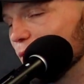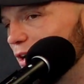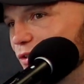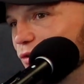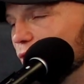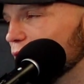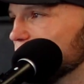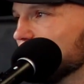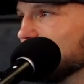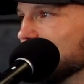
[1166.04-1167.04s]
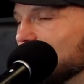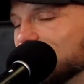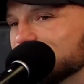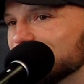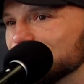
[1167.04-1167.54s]
But it's not.
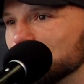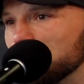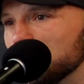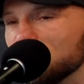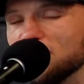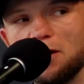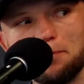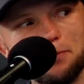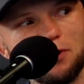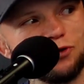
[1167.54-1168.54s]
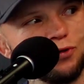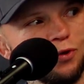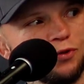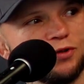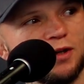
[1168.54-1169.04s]
Like I said, people like
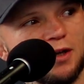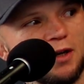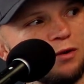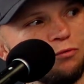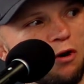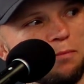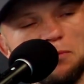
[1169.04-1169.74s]
George, Rob,